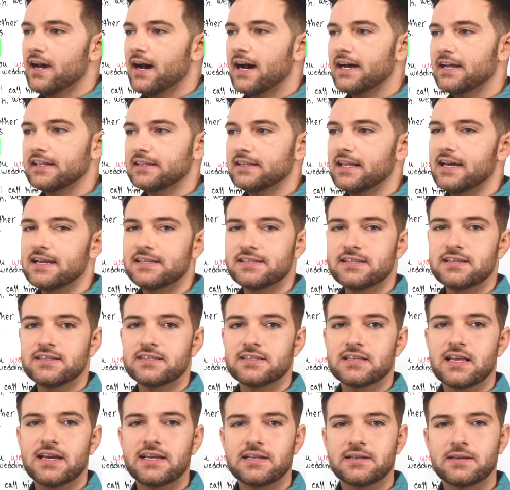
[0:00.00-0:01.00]
unless
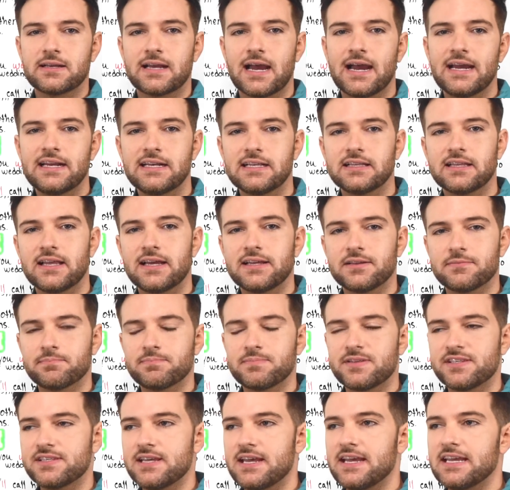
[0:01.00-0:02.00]
is kind of
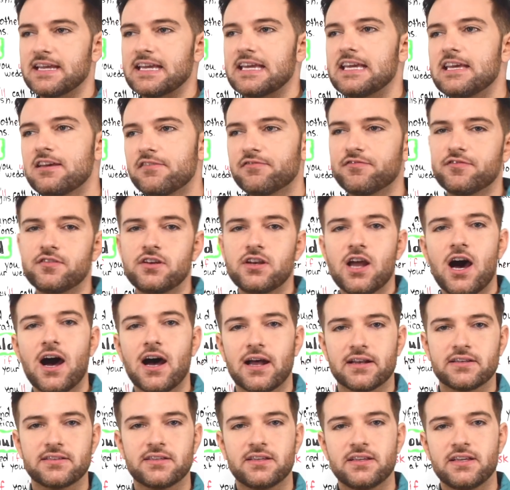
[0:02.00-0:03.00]
like saying if
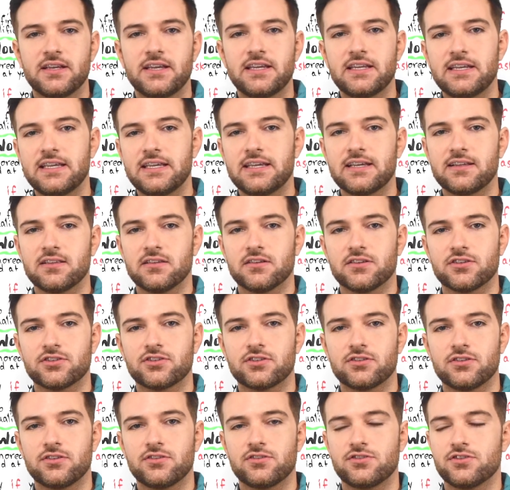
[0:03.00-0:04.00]
not in
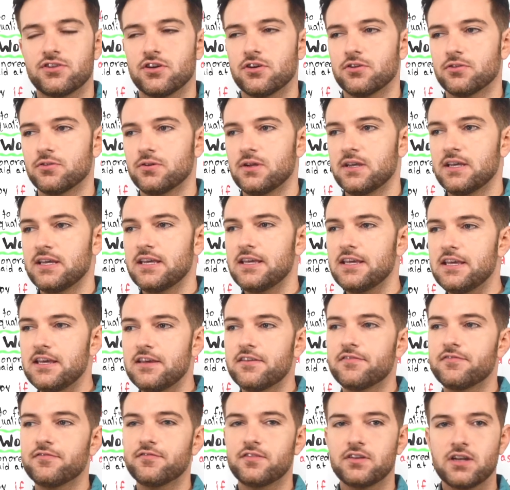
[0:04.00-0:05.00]
English. So
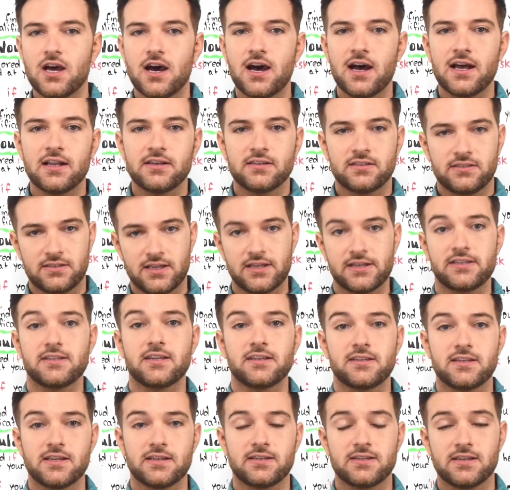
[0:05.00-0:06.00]
if not,
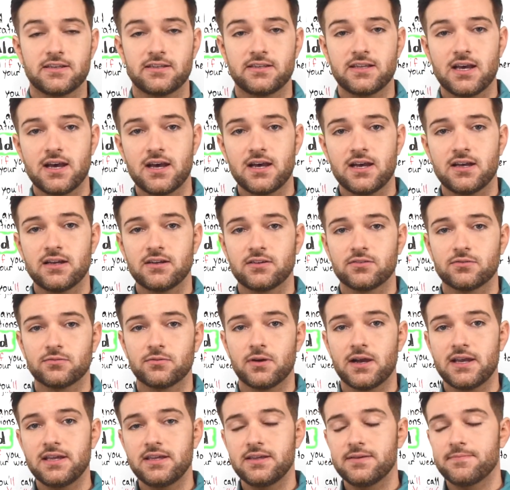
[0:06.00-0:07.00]

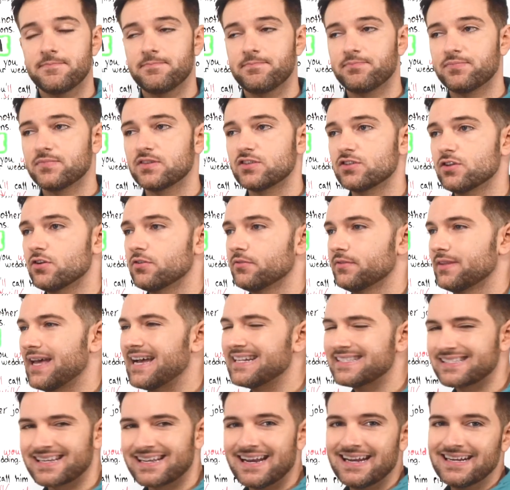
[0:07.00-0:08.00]
right? So
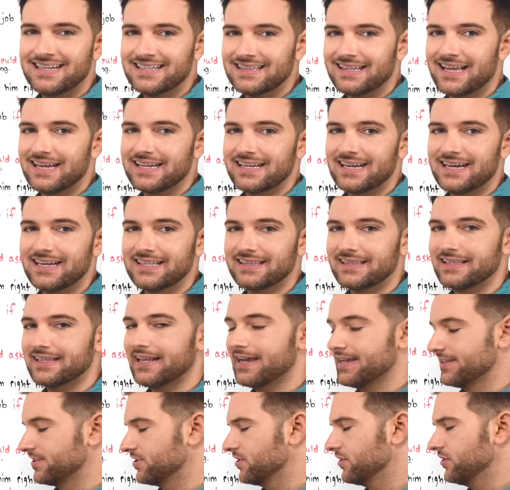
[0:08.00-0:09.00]
that's kind of like
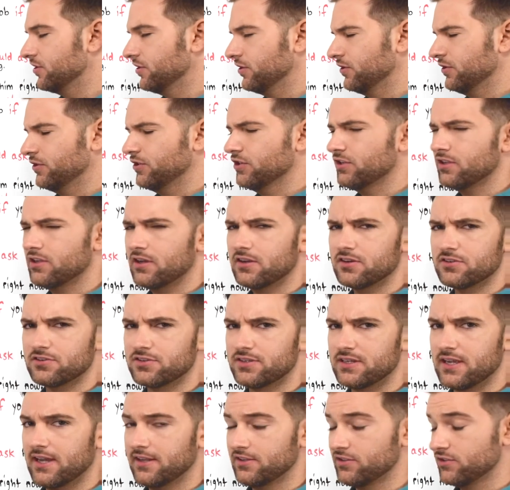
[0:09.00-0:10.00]
unless. You'll
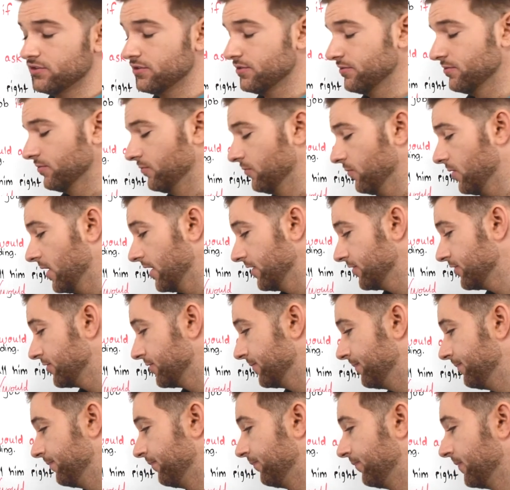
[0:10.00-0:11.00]
understand soon.
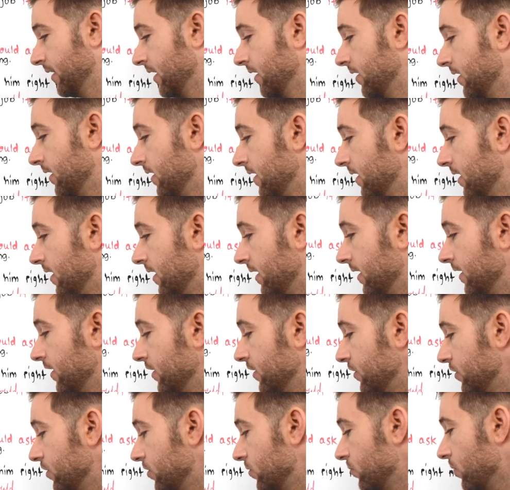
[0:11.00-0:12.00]
Watch.
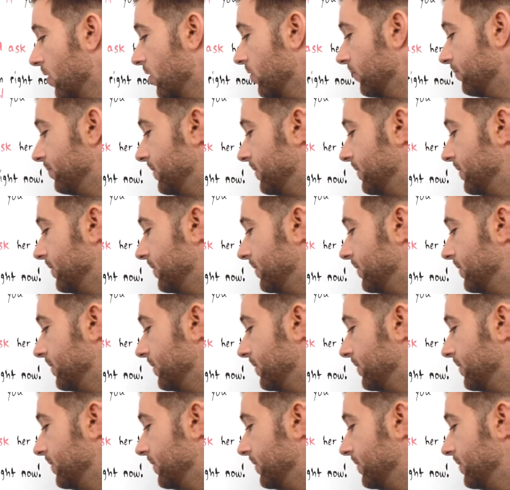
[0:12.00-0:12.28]
You won't